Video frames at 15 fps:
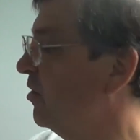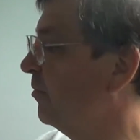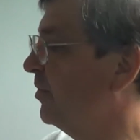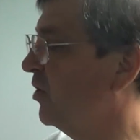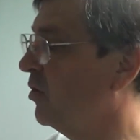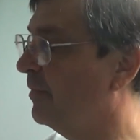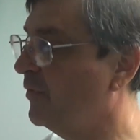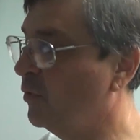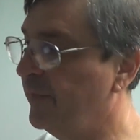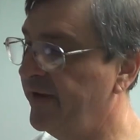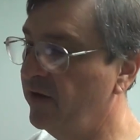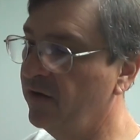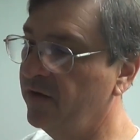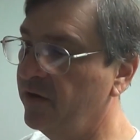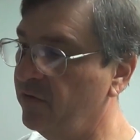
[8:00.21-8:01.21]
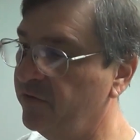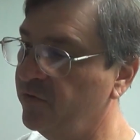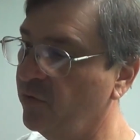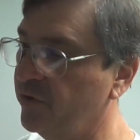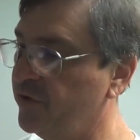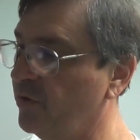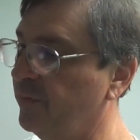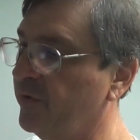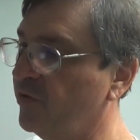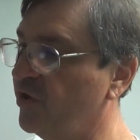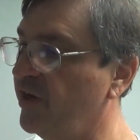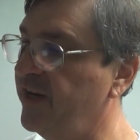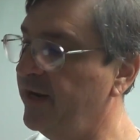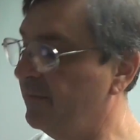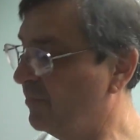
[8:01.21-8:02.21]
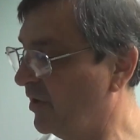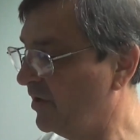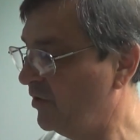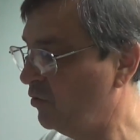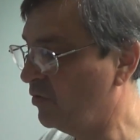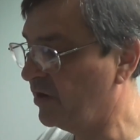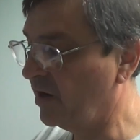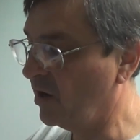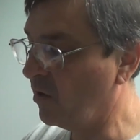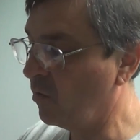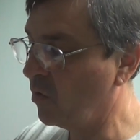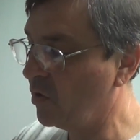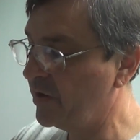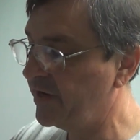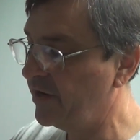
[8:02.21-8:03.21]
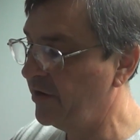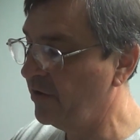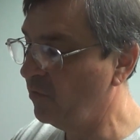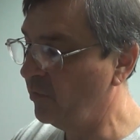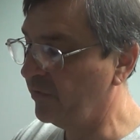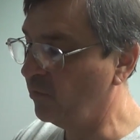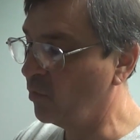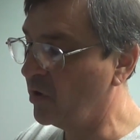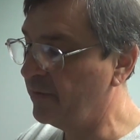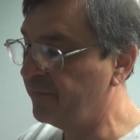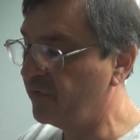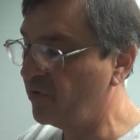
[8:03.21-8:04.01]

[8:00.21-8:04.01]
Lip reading: don't blow up your meter and don't torch your machine, but you can go on here with one